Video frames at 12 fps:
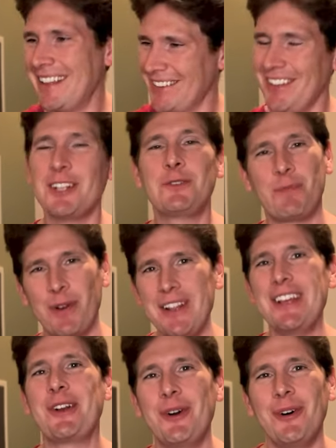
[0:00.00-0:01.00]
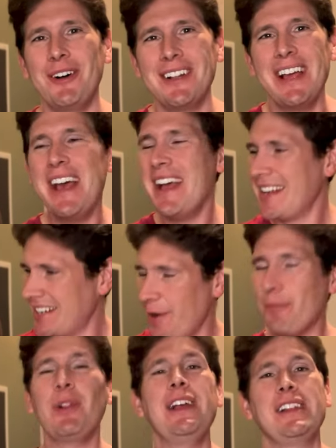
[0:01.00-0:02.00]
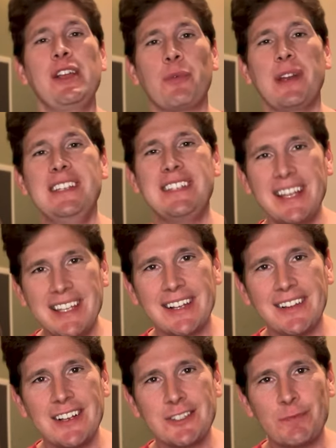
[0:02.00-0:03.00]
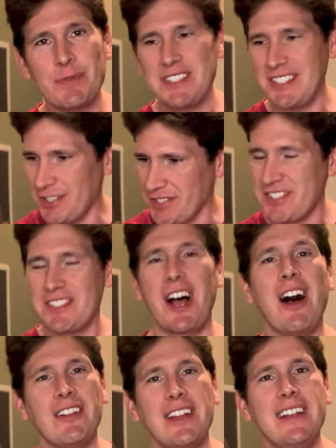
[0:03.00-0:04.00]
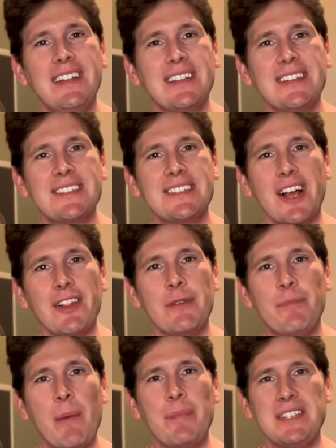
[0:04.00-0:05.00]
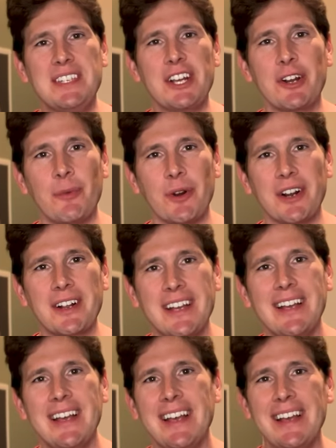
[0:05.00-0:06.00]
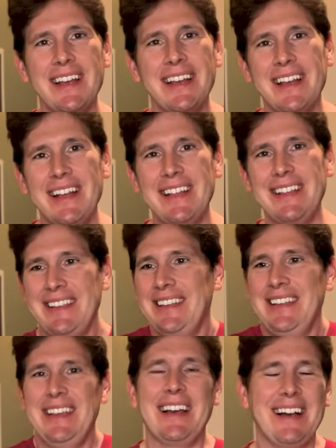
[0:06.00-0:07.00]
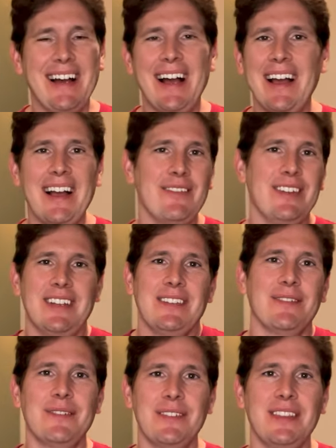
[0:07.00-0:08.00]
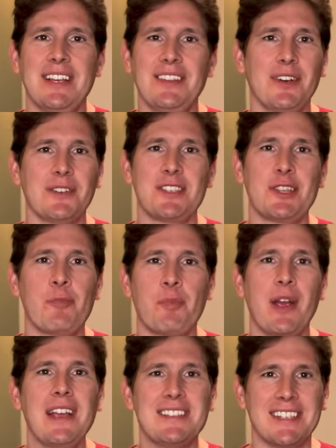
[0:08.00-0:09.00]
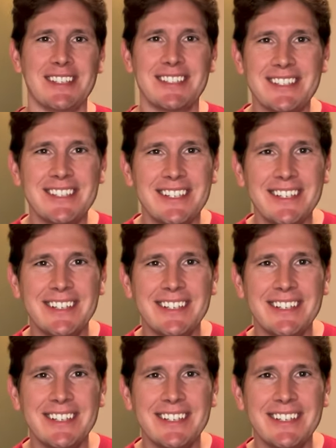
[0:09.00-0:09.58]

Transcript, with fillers: looked pretty cool, completely ridiculous, but still solid, solid puppeteer work. Yeah, I, I mean, th those are the praises.